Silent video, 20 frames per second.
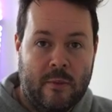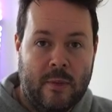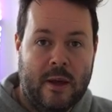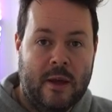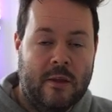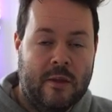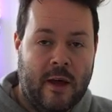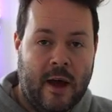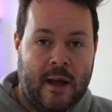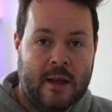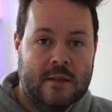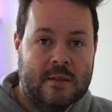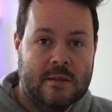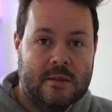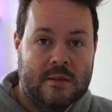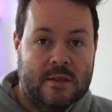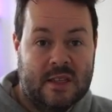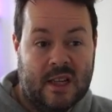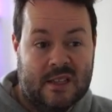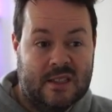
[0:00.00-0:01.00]
and then you've got
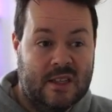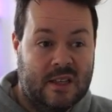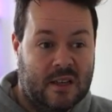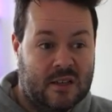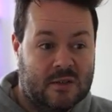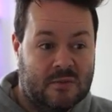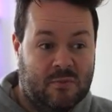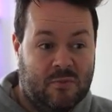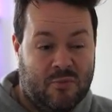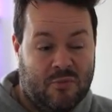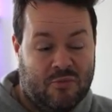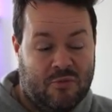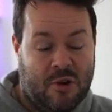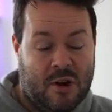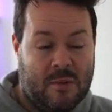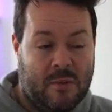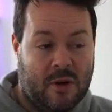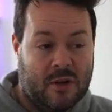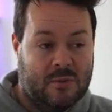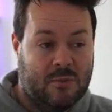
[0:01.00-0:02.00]
Tobii
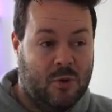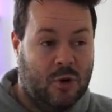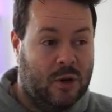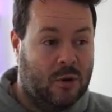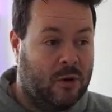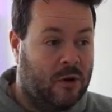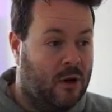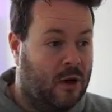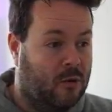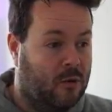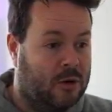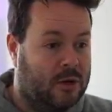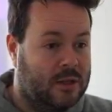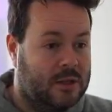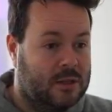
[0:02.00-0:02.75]
Eye Tracker 5